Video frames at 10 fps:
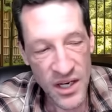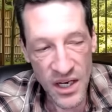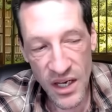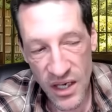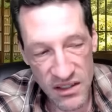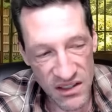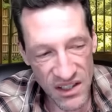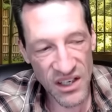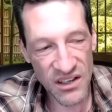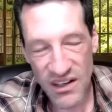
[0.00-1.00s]
And, you
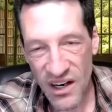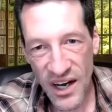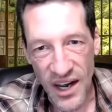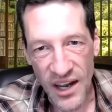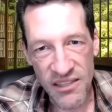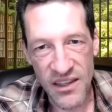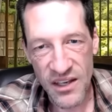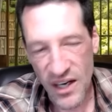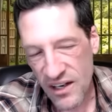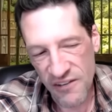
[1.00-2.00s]
know, I, I
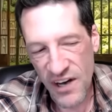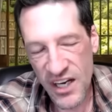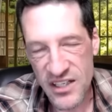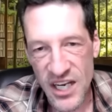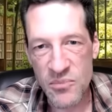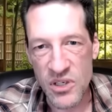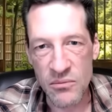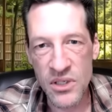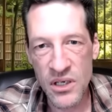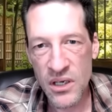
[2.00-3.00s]
think I, if I could tempt him,